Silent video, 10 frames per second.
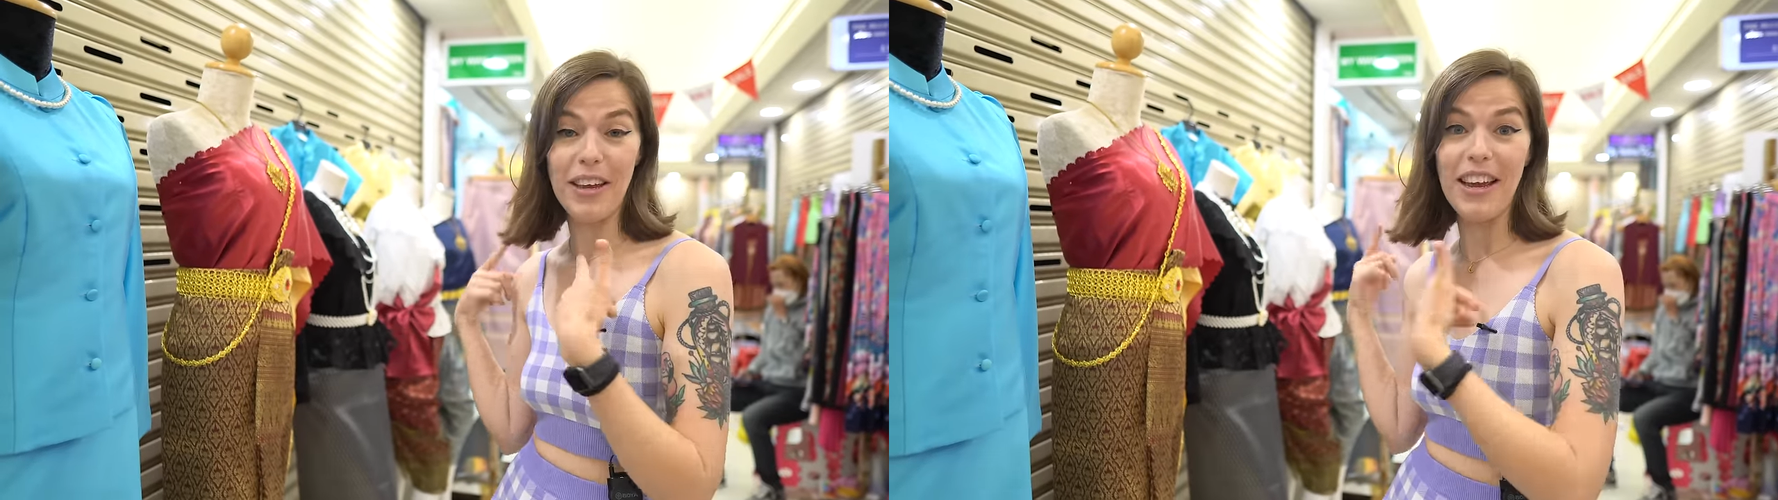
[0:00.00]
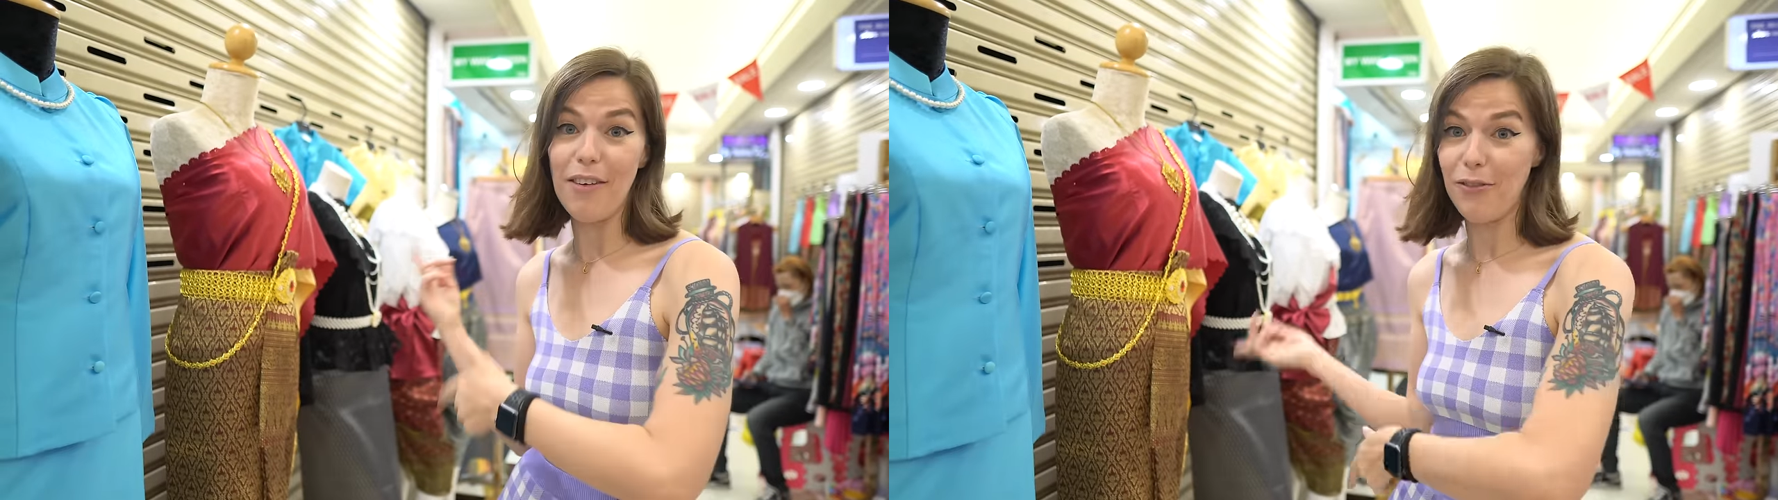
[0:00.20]

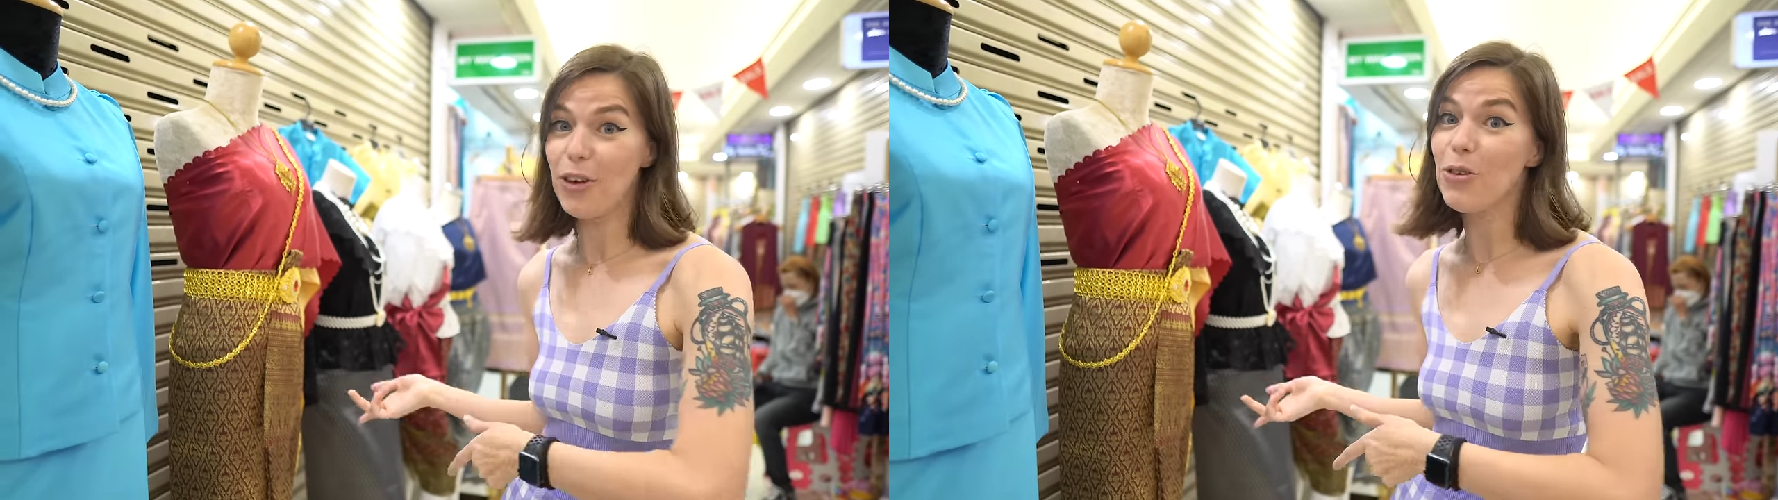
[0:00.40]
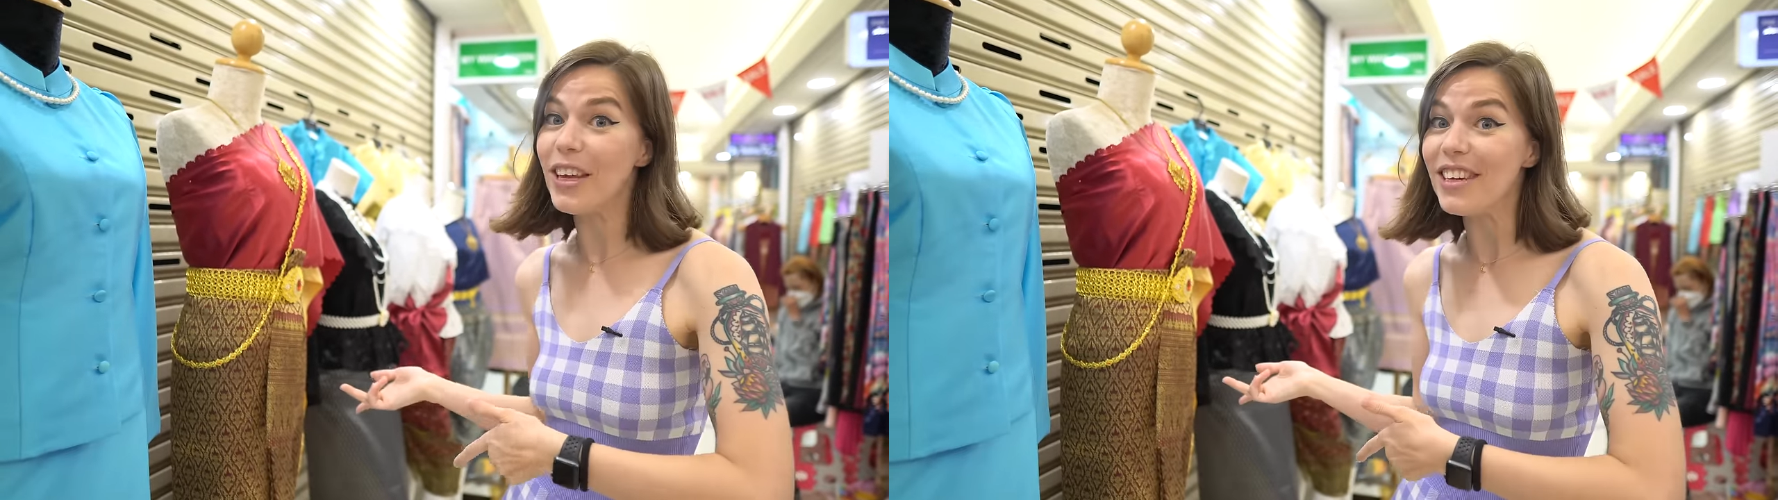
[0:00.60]
here a
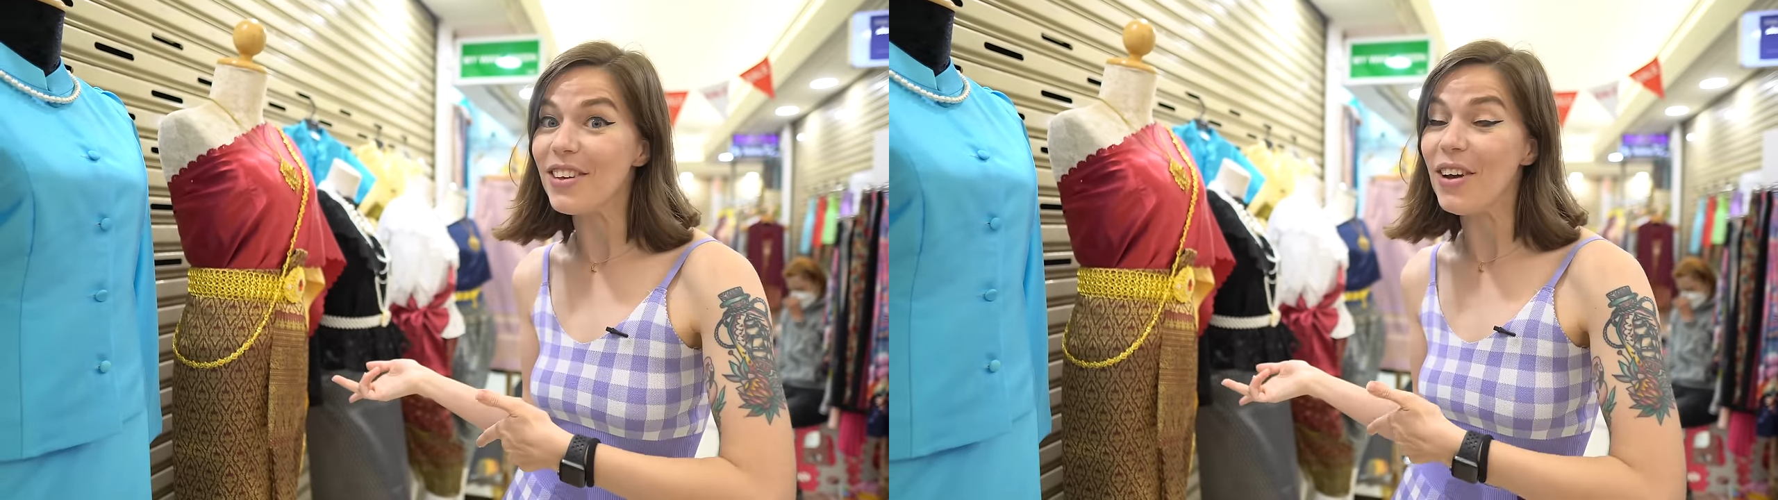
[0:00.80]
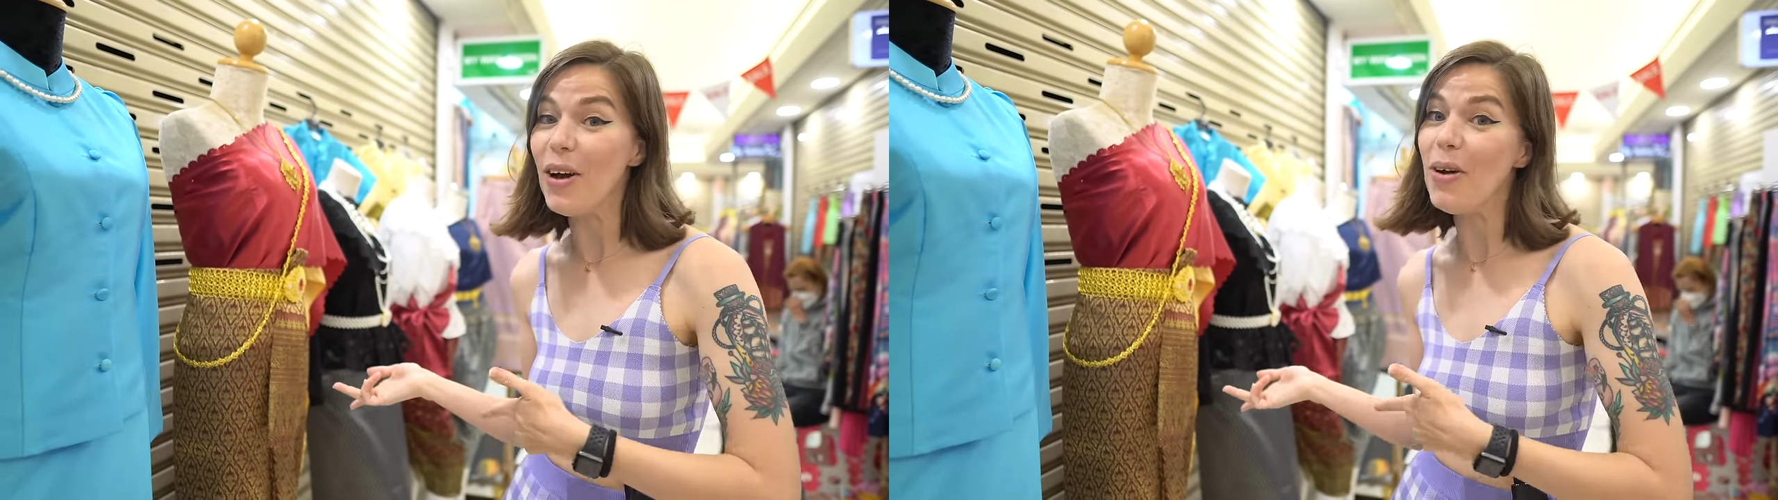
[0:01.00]
few
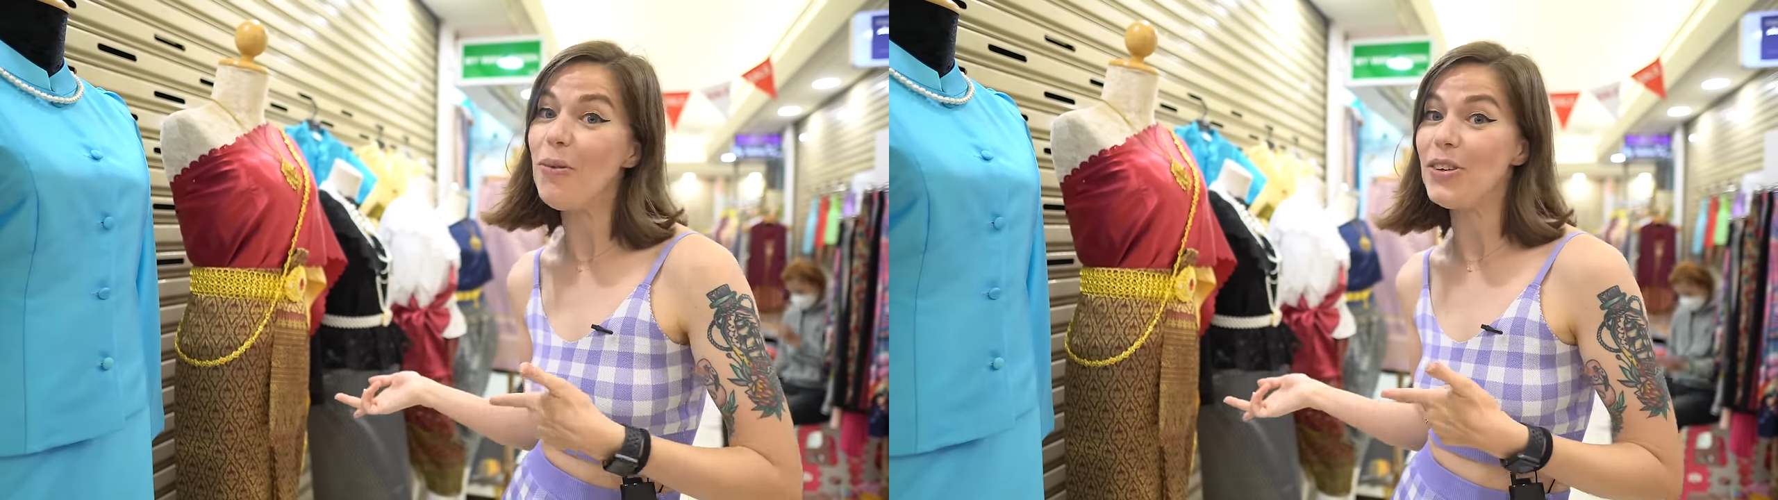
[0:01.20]
years ago,